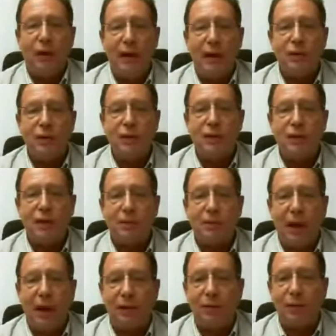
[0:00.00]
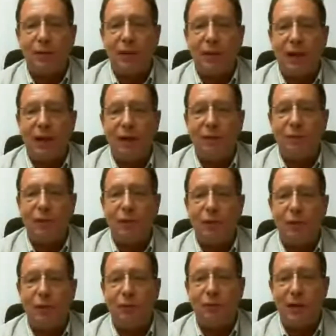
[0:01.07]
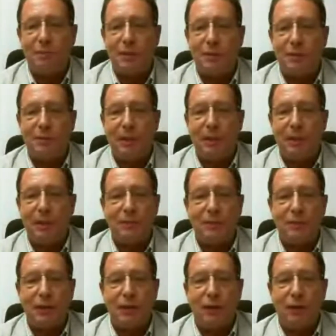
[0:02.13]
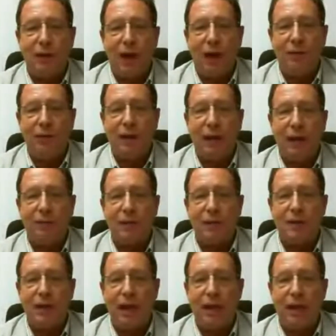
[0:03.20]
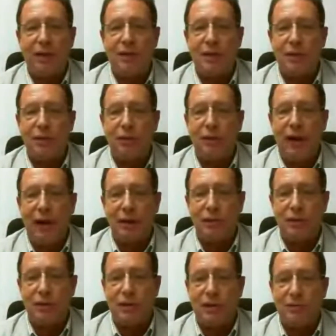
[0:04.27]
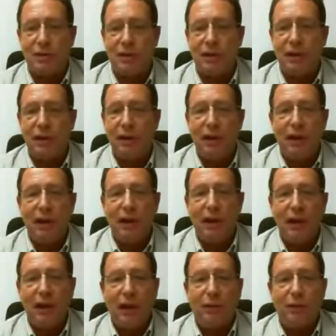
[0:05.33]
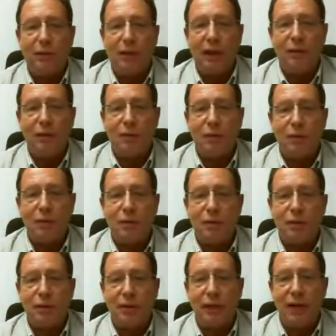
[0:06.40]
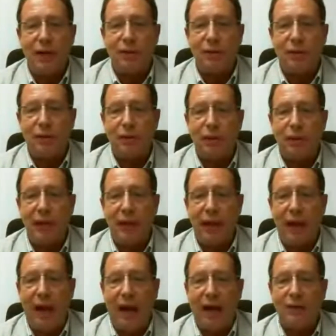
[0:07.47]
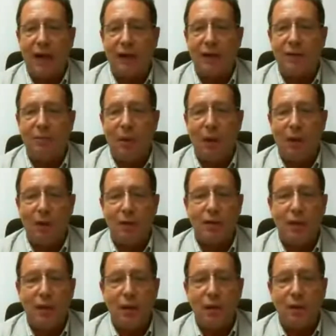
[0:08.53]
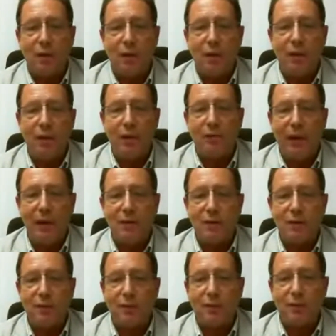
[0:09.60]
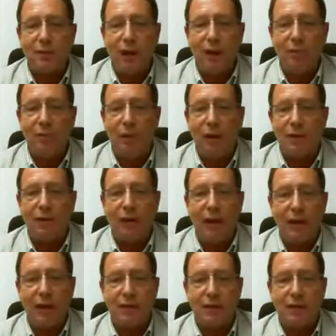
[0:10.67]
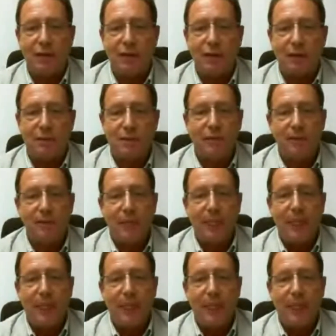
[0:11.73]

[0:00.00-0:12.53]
Relationship coaching will give you a fresh perspective so you can overcome the challenges in your relationships. It will give you the tools you need to think outside of the box when you're faced with roadblocks in your relationships.